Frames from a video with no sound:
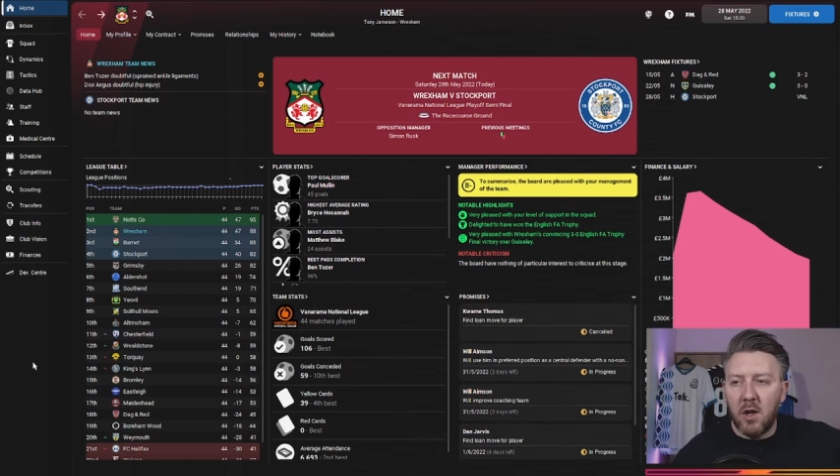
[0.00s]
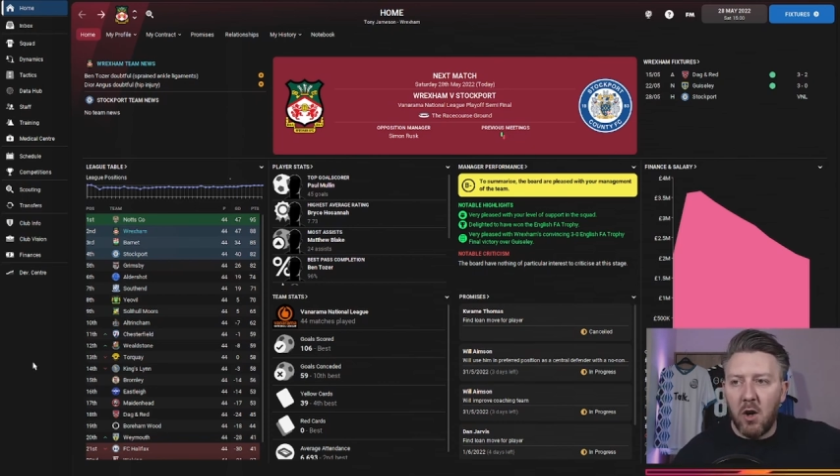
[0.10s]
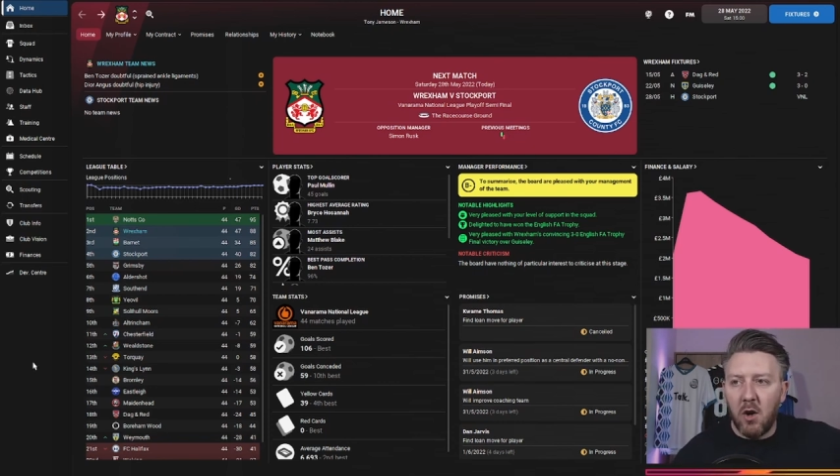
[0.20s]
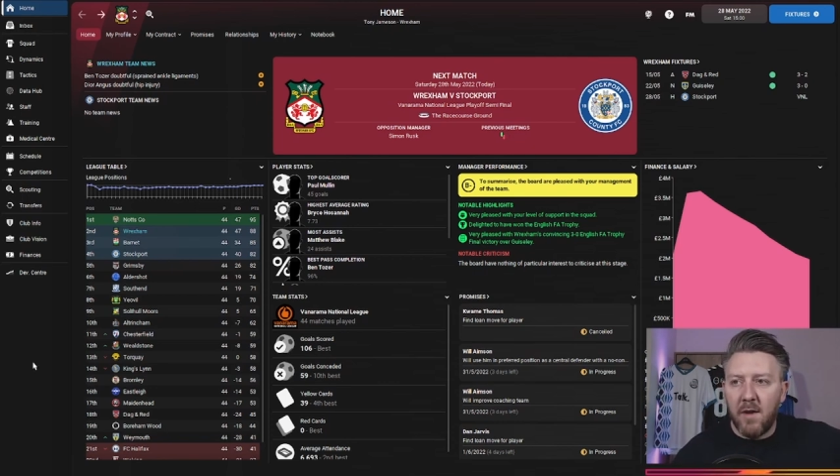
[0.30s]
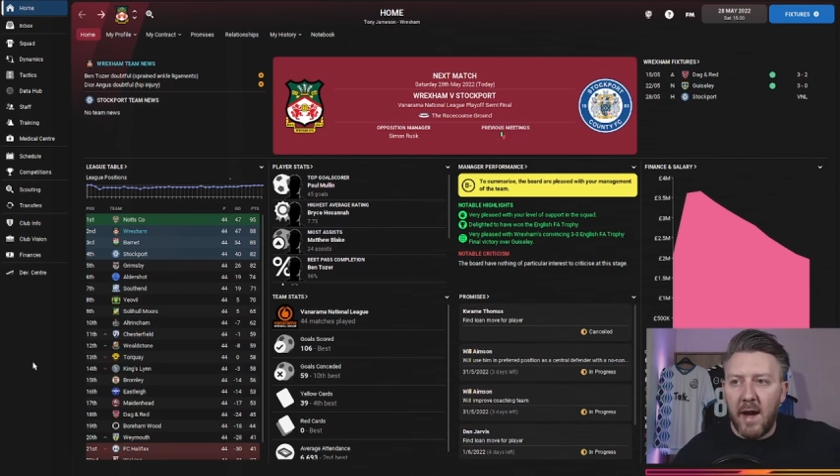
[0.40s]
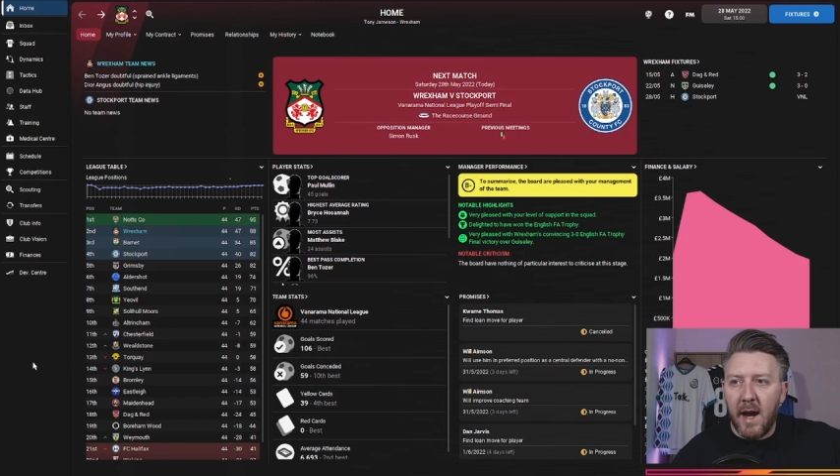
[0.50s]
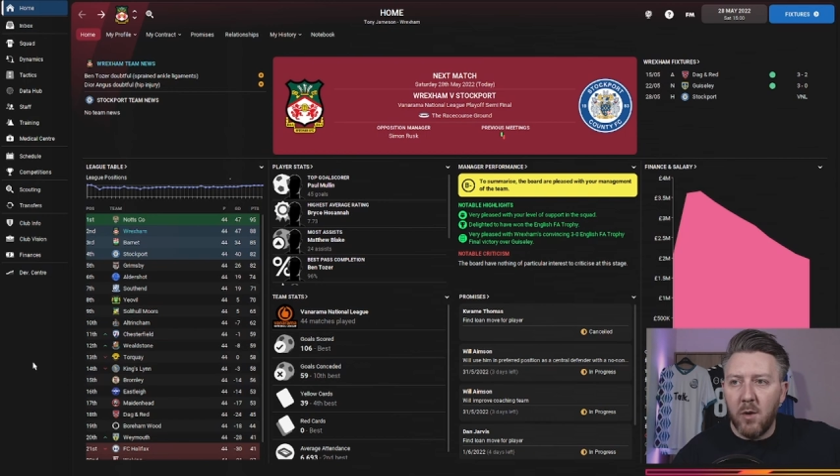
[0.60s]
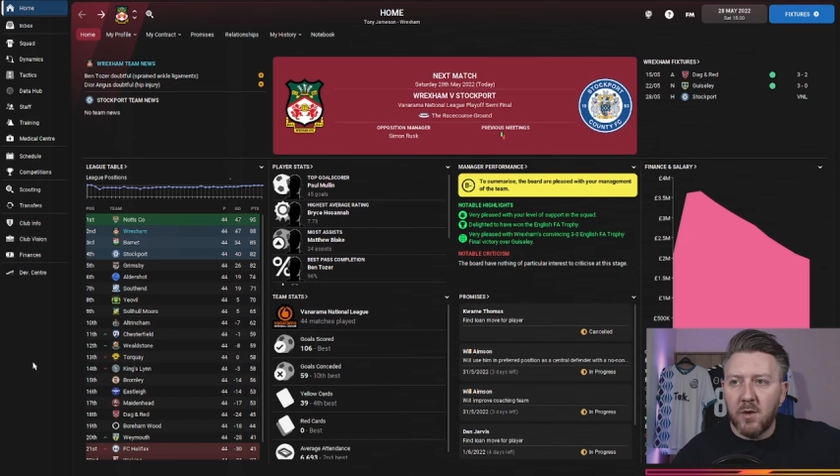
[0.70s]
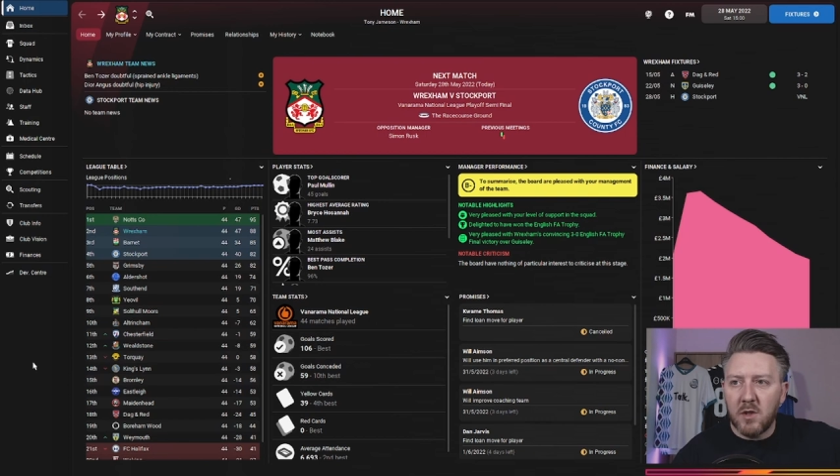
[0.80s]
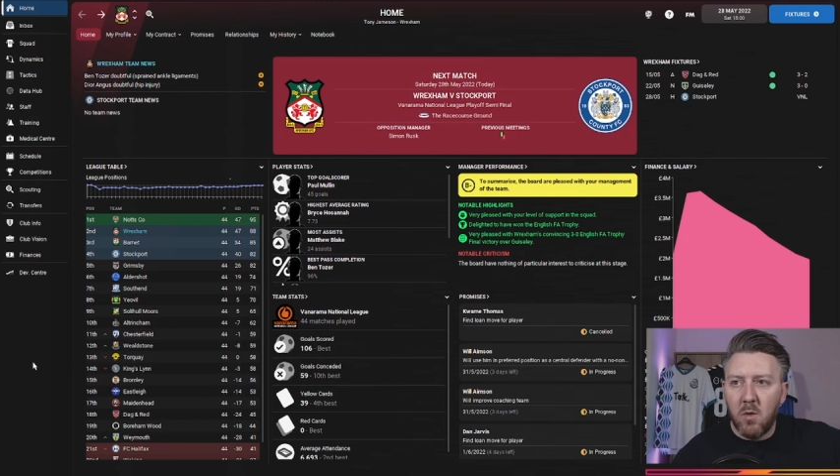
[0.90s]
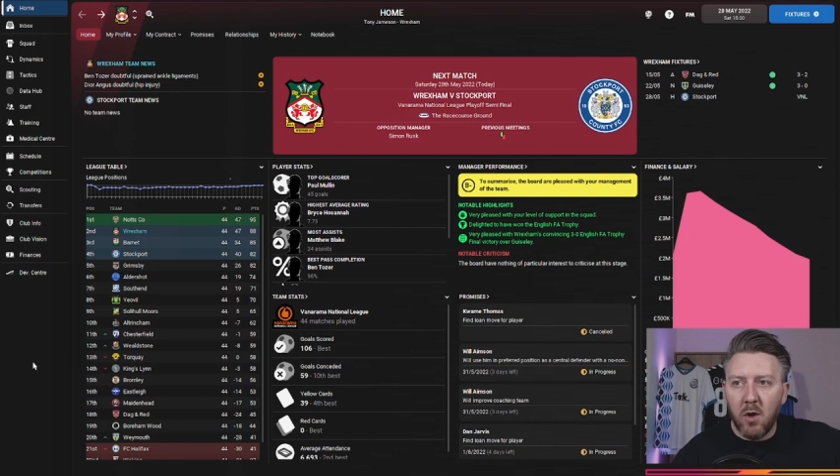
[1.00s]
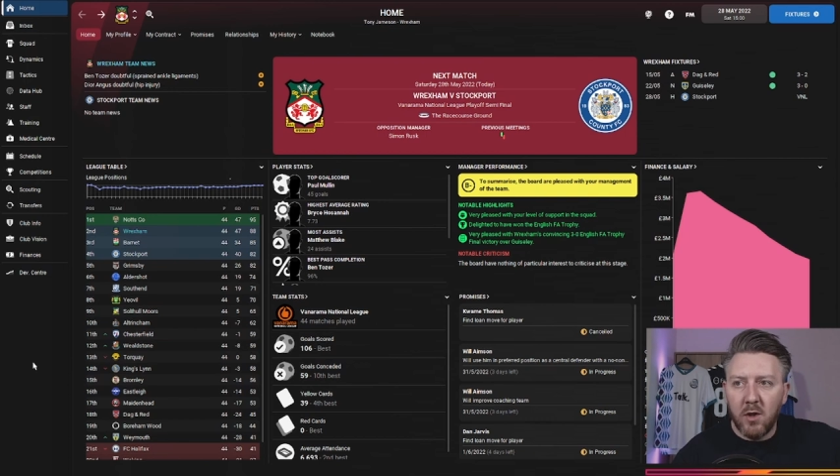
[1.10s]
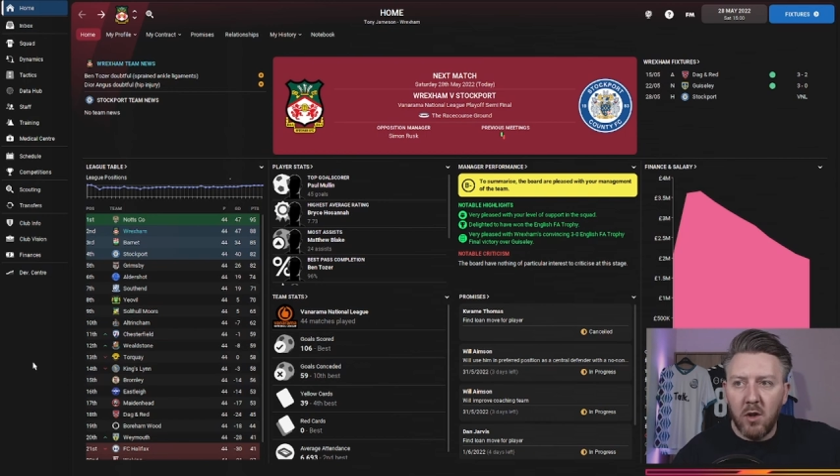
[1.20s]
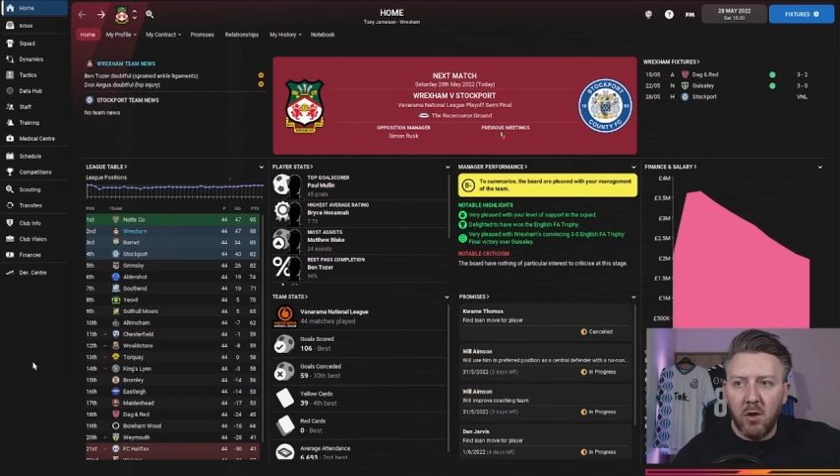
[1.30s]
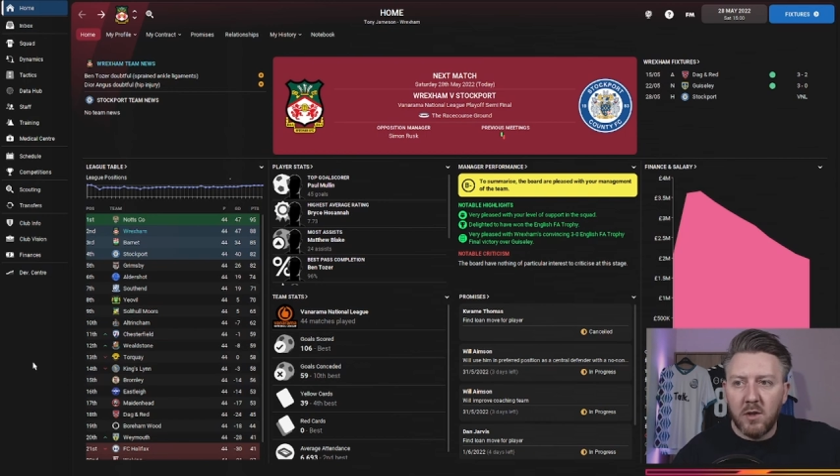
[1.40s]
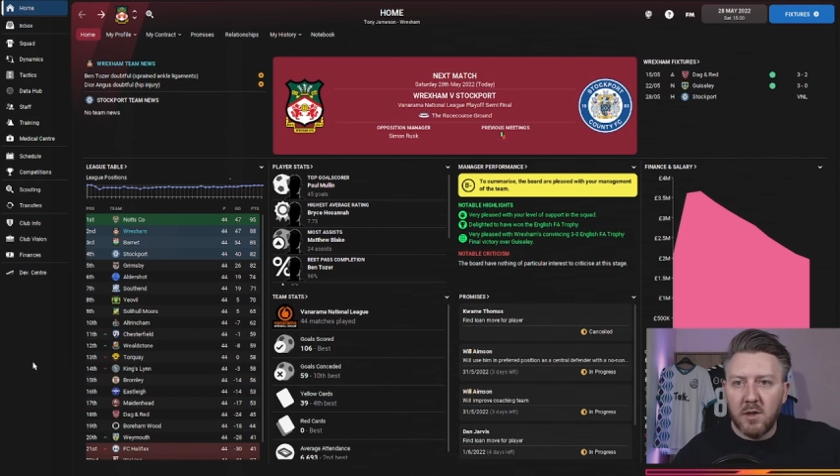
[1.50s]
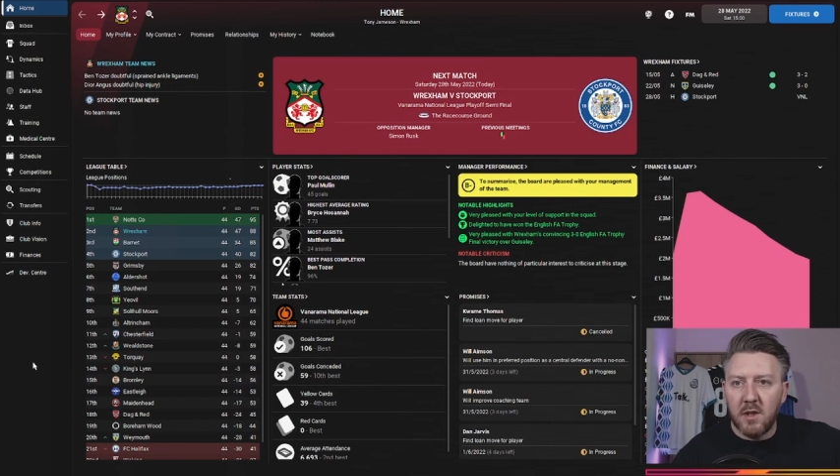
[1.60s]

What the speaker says: of how the squad looks,